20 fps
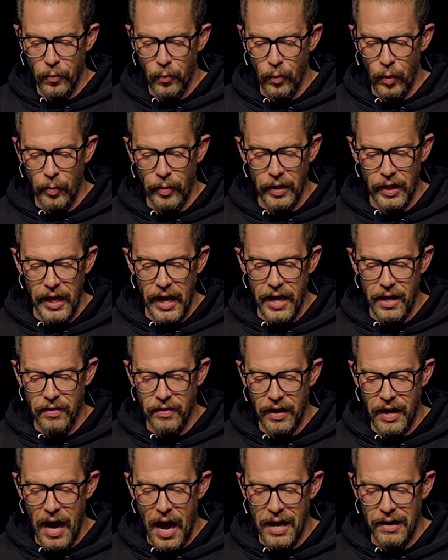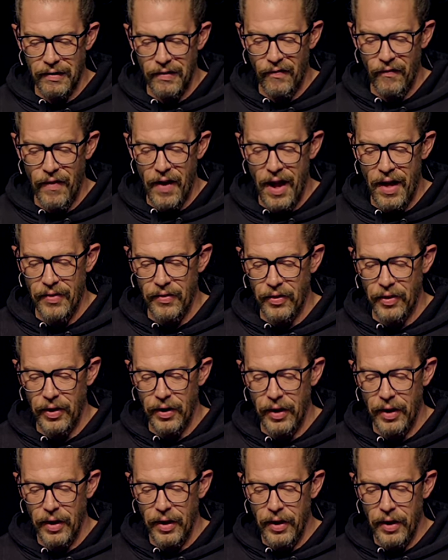We relate to God as a
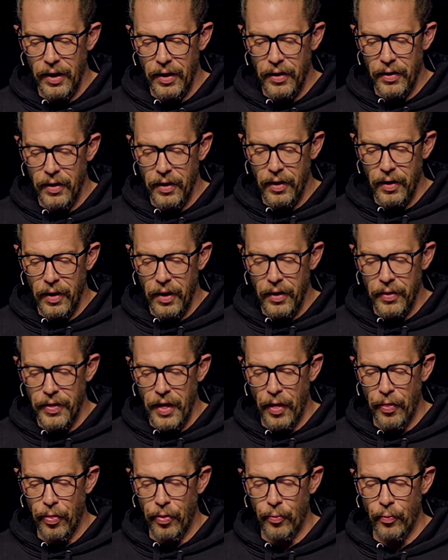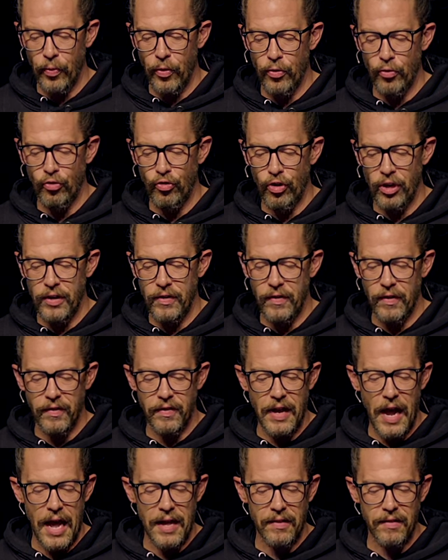father that through
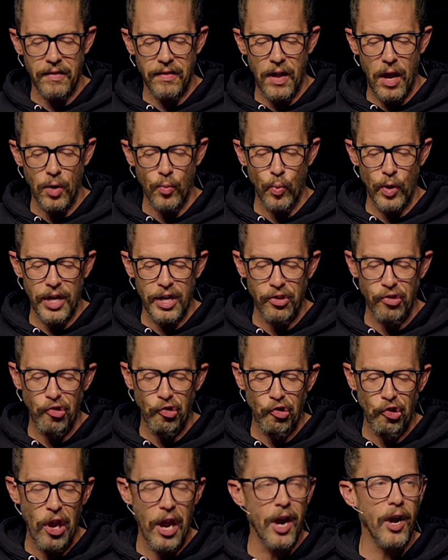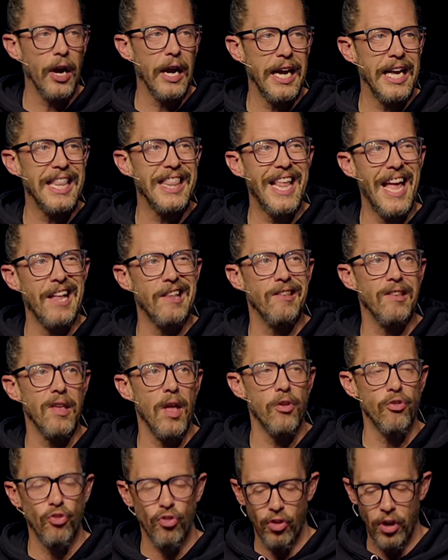Jesus, God's son, we can share in that
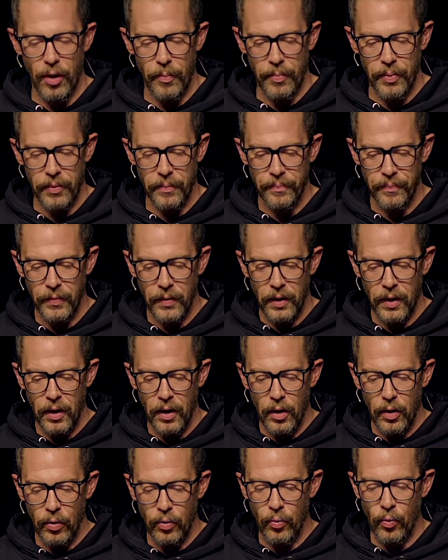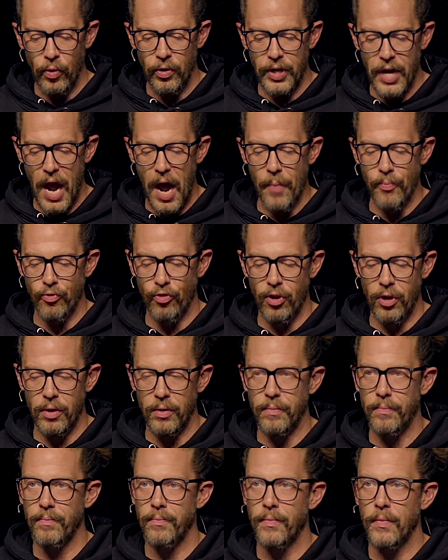sonship through
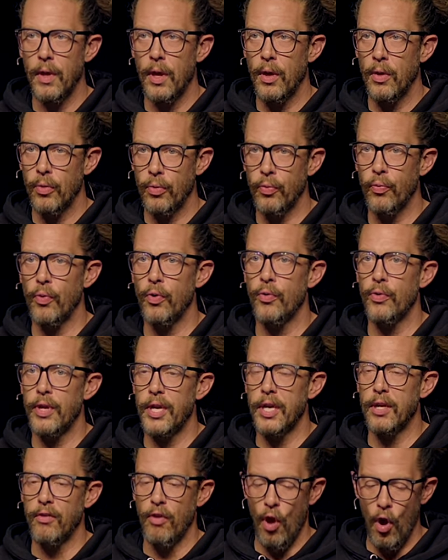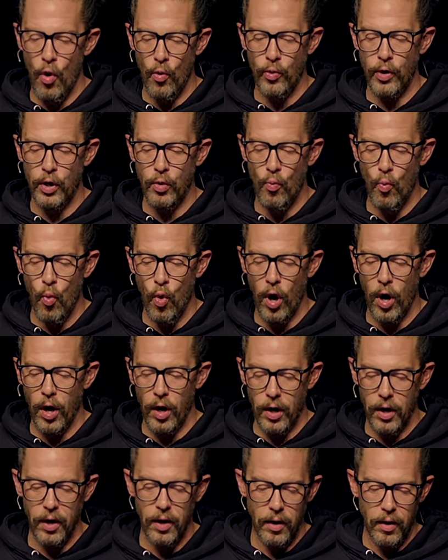adoption, through the atoning
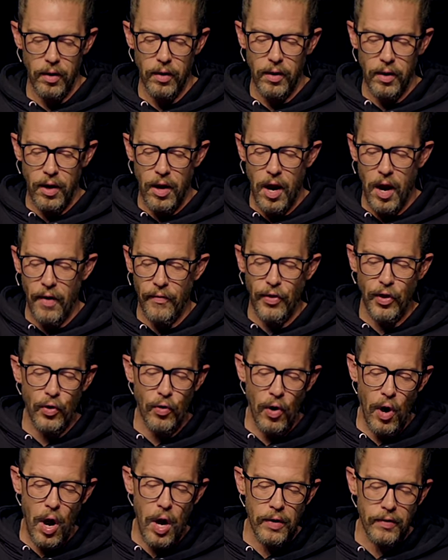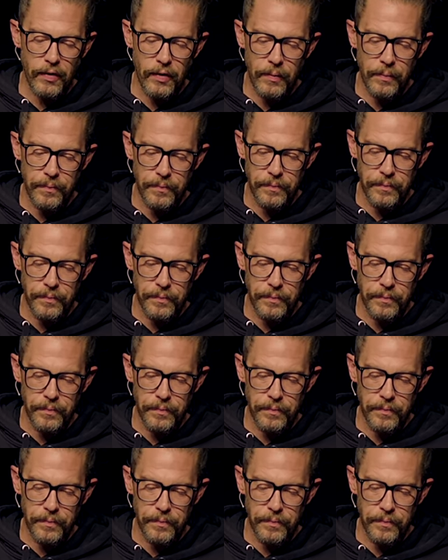work of the cross.